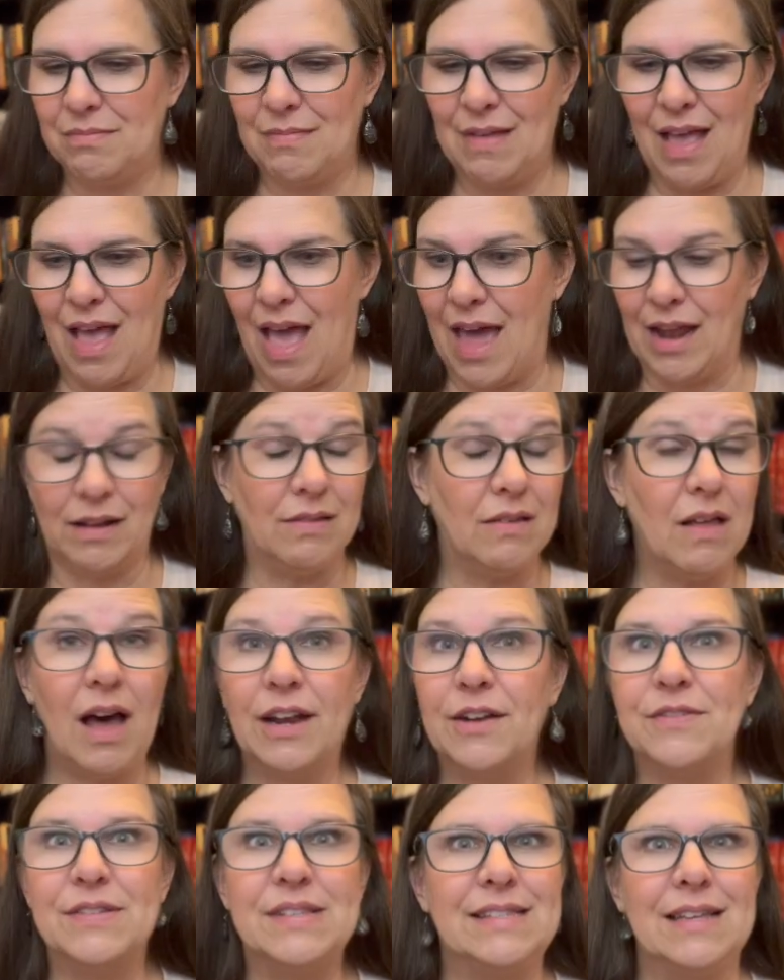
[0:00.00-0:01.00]
had a
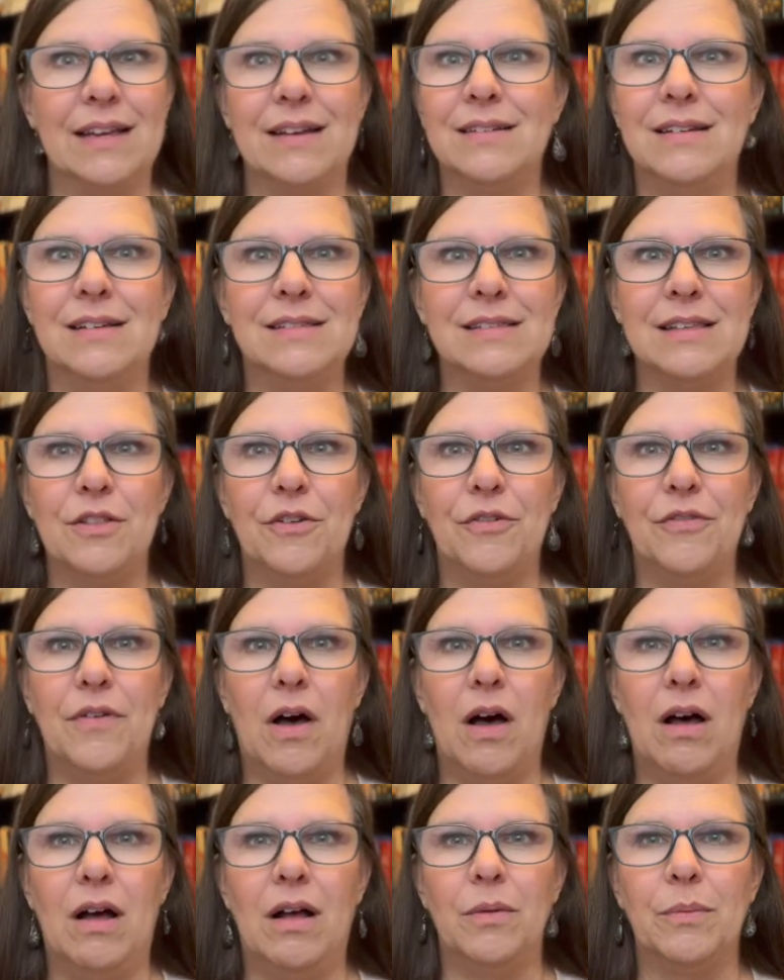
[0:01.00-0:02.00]
lot of sickness in the
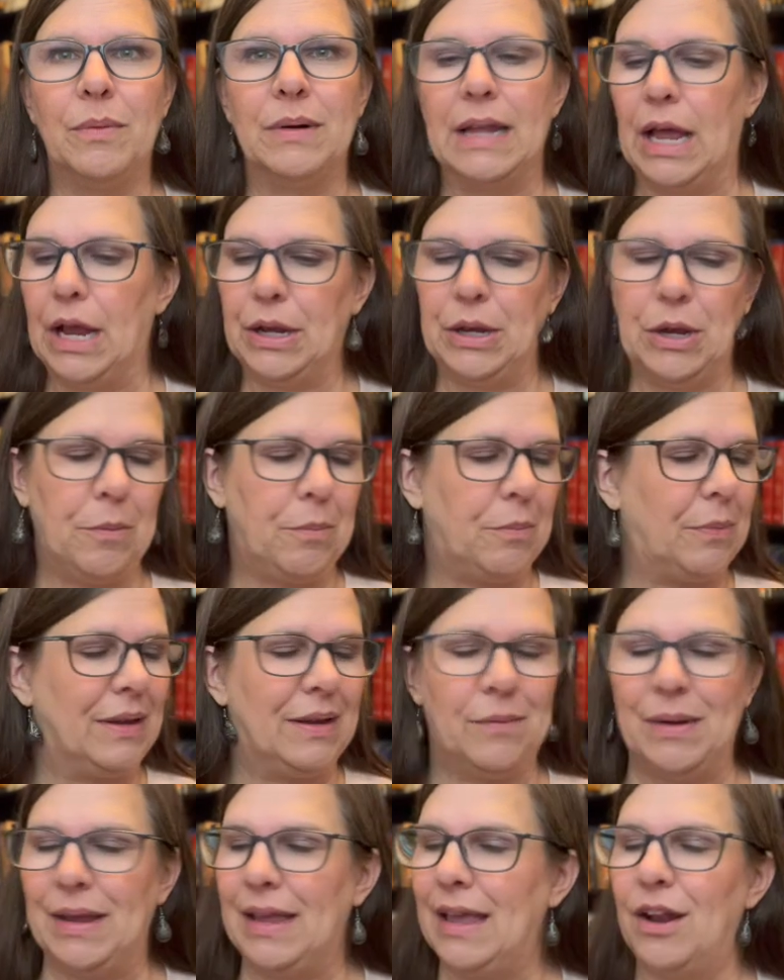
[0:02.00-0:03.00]
fall, and we're like, nope,
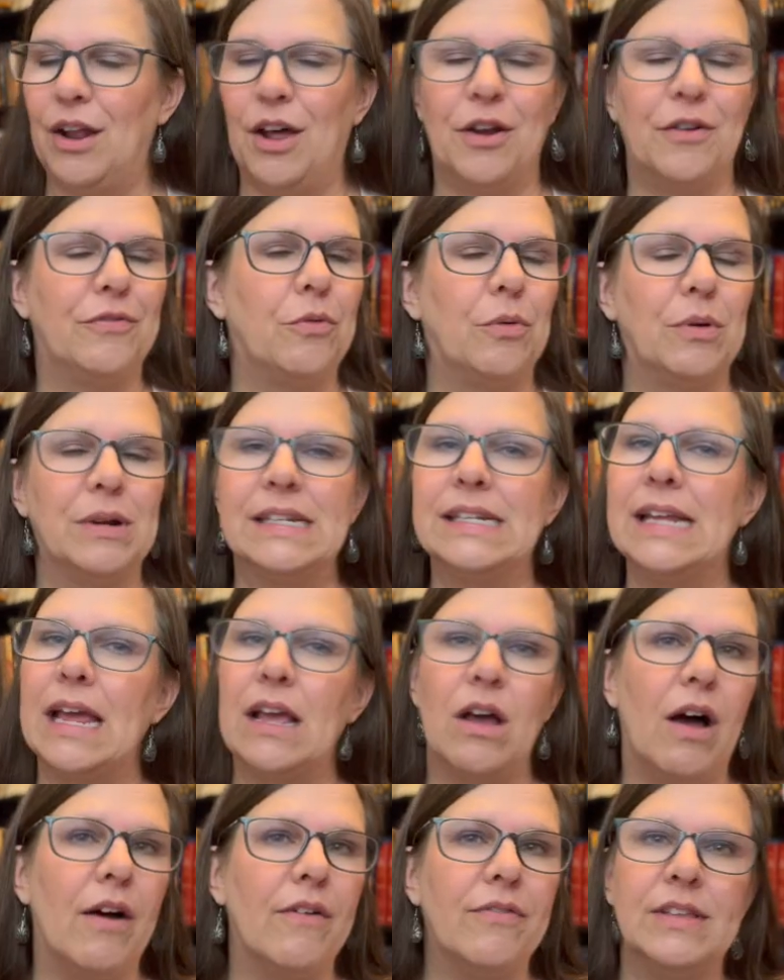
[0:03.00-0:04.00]
we cannot afford to
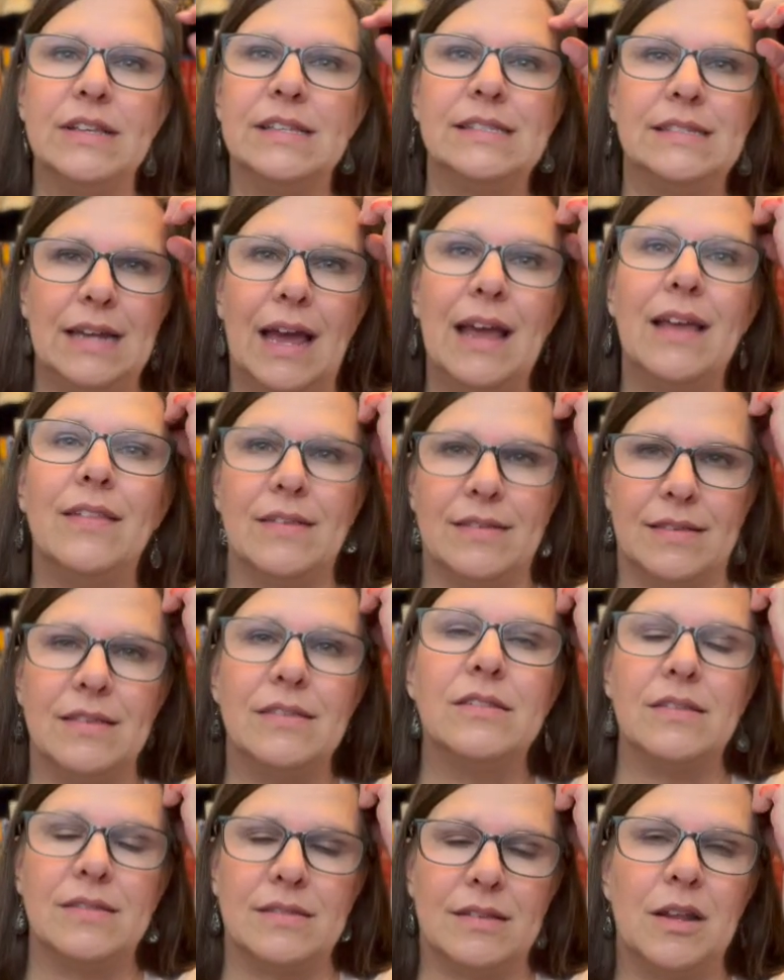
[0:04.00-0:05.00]
take off this day. This is
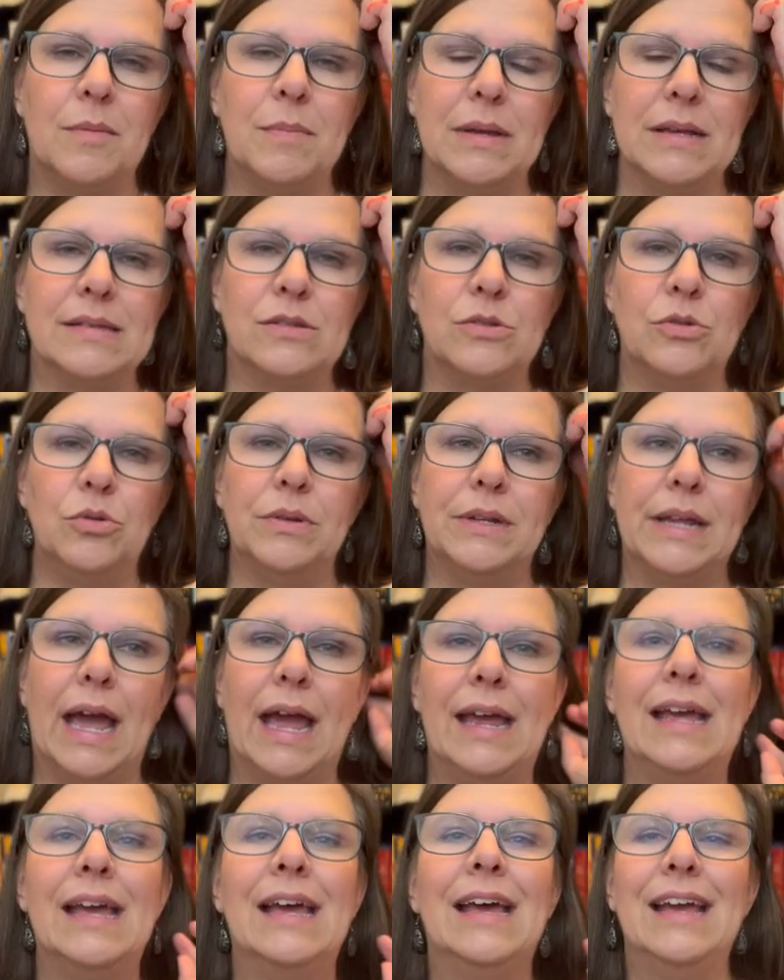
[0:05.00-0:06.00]
just going to be a school
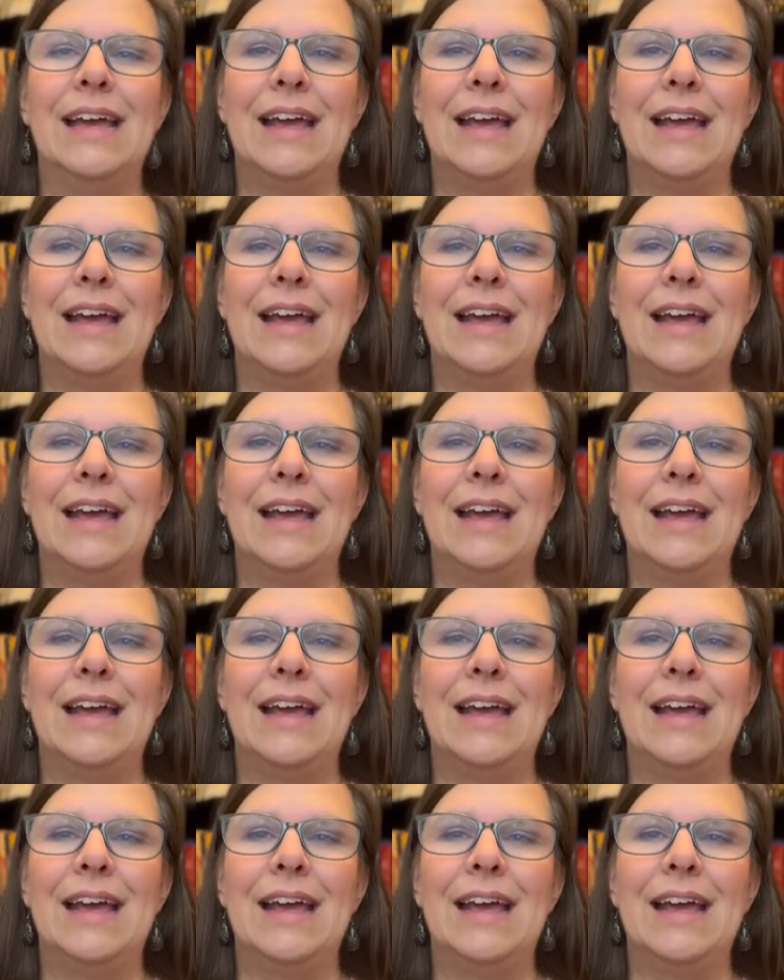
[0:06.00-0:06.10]
day.